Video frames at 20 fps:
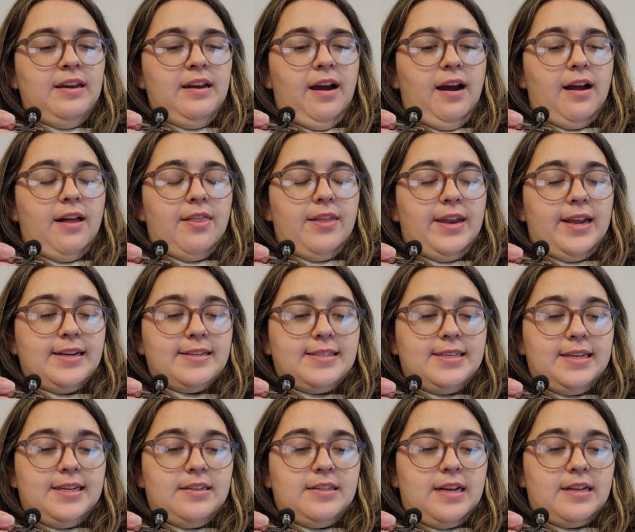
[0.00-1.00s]
The next
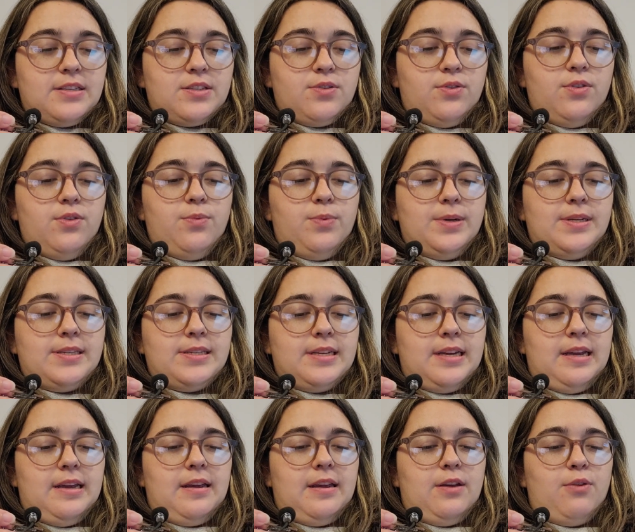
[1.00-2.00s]
thing that sold was
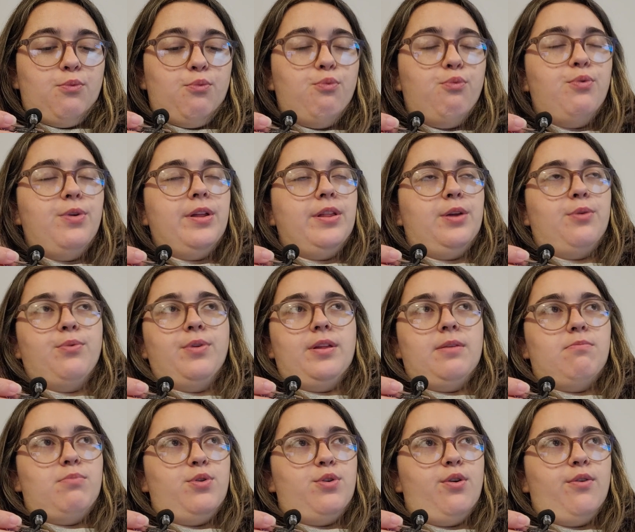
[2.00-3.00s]
a really,
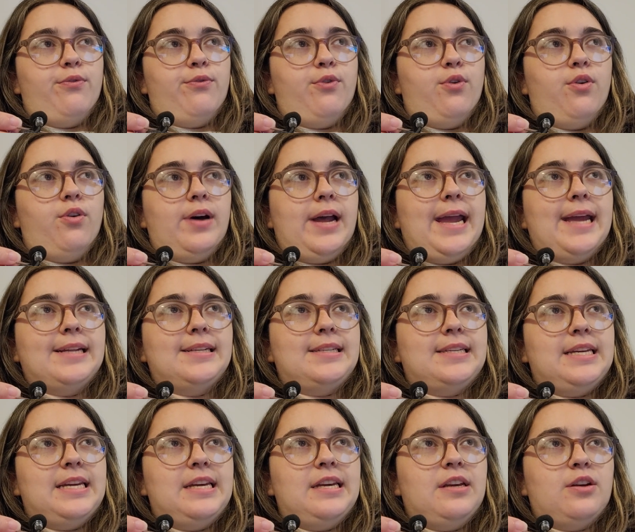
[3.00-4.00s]
really beautiful
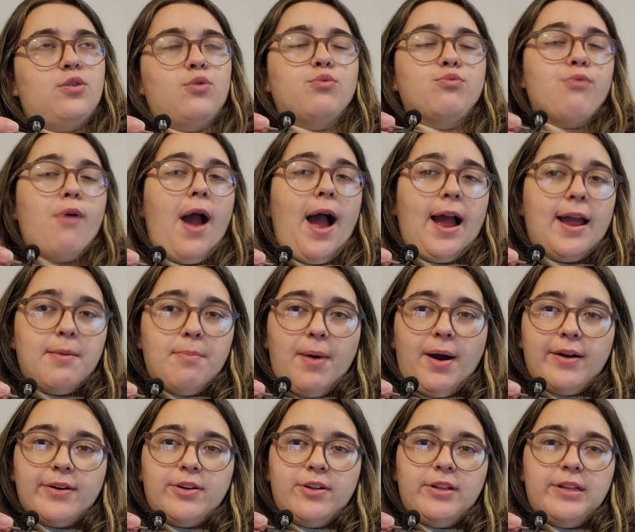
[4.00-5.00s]
antique rye
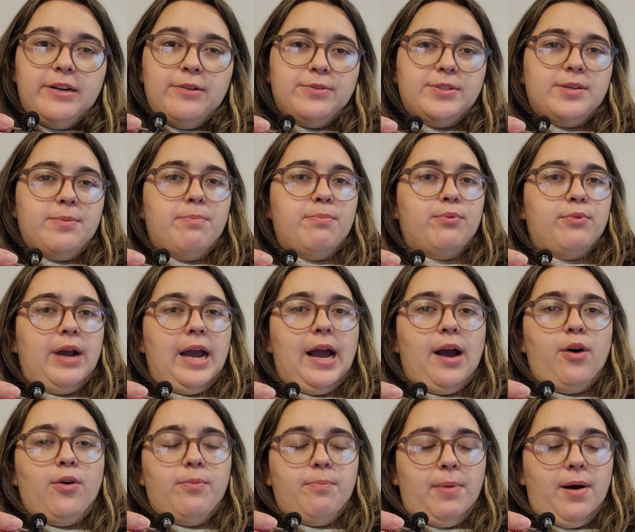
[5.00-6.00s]
bottle, and it was a
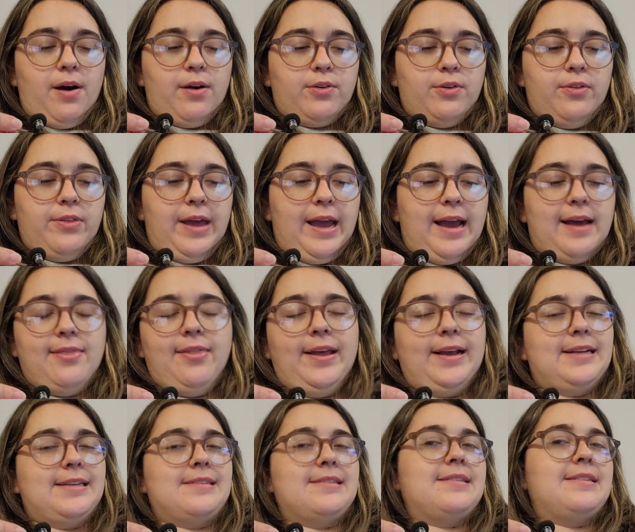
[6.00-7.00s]
brown bottle that had
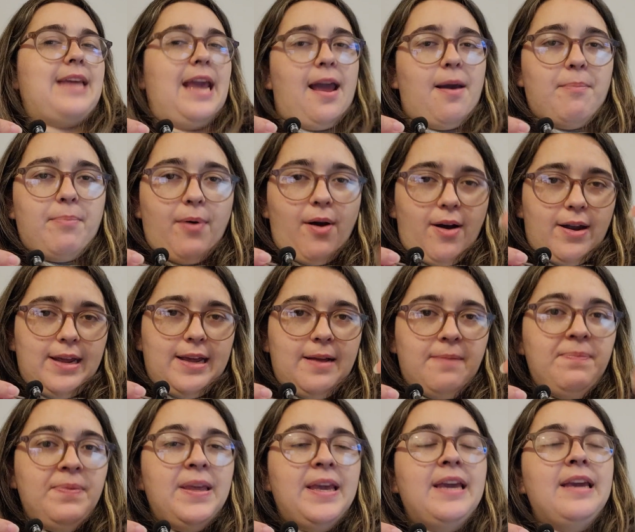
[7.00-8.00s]
like a stamp on
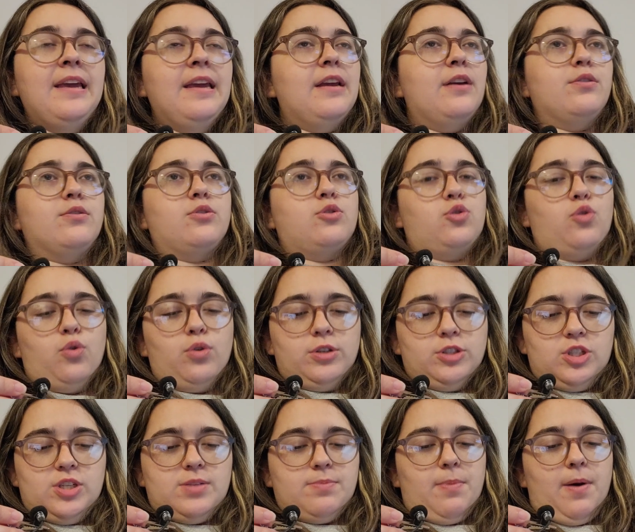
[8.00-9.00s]
it. It was a
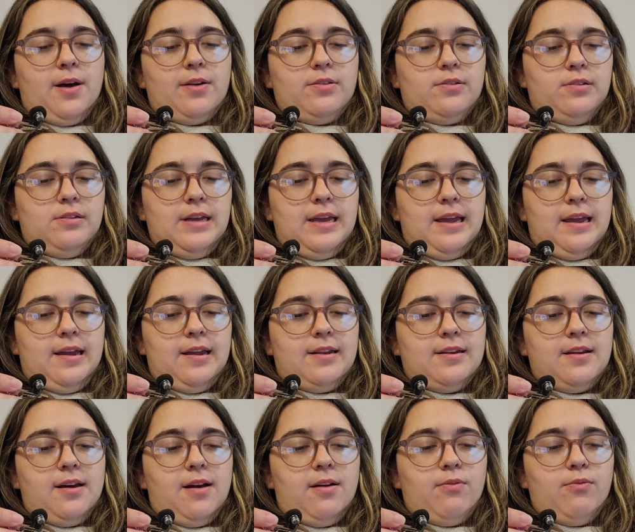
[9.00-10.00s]
gorgeous bottle,
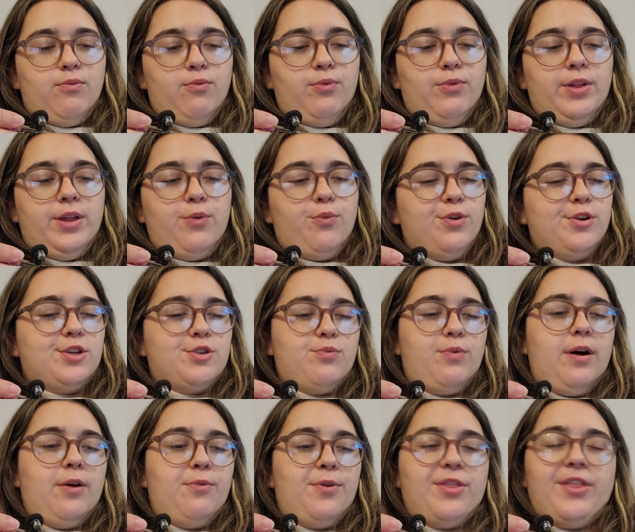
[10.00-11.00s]
and really worked
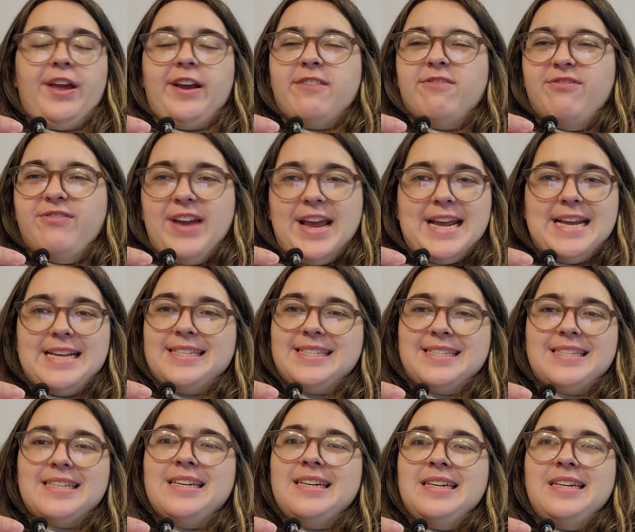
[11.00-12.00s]
well with like
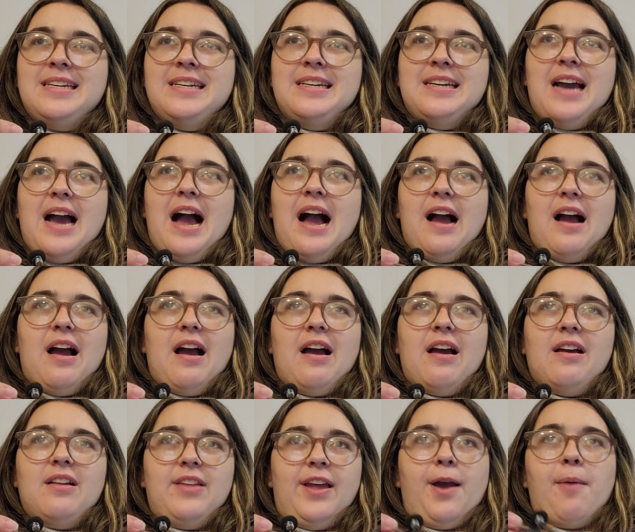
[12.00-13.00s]
vase,
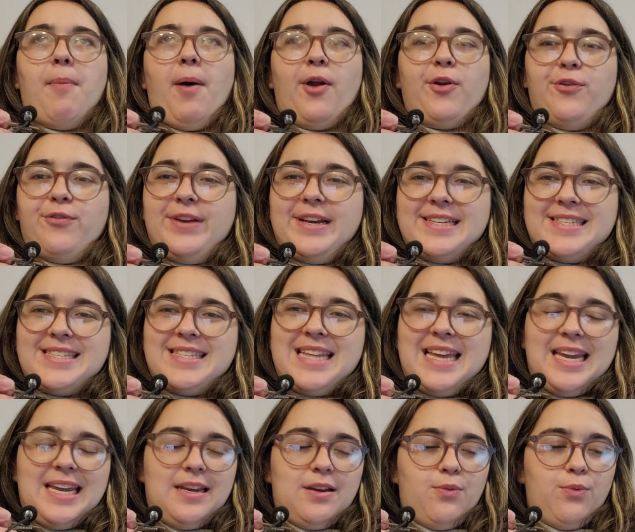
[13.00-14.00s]
like a bottle vase
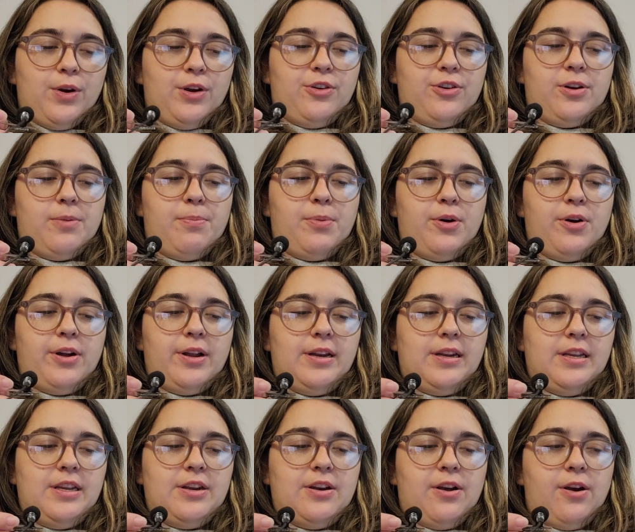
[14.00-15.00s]
thing where you could put,
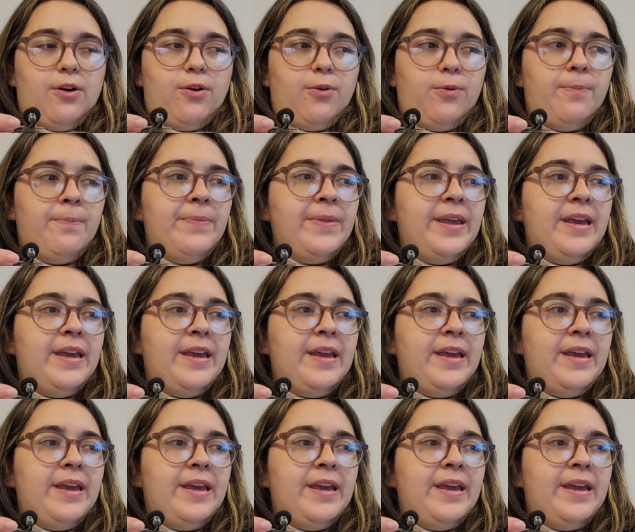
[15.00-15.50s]
you know,